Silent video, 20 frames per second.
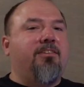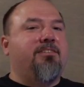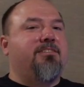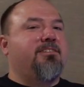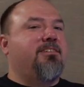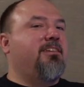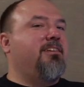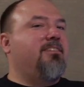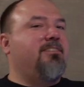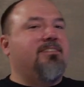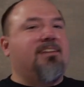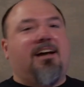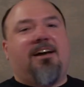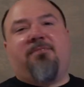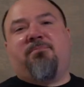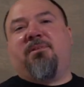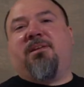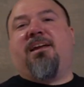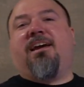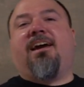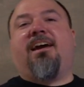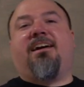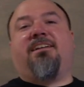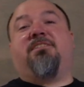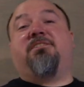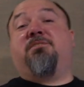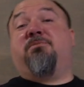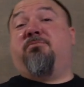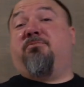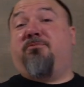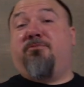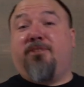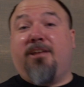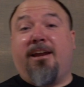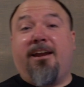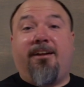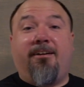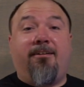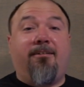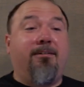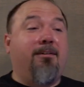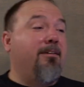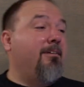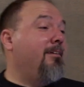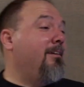It's going to allow me to add some flair.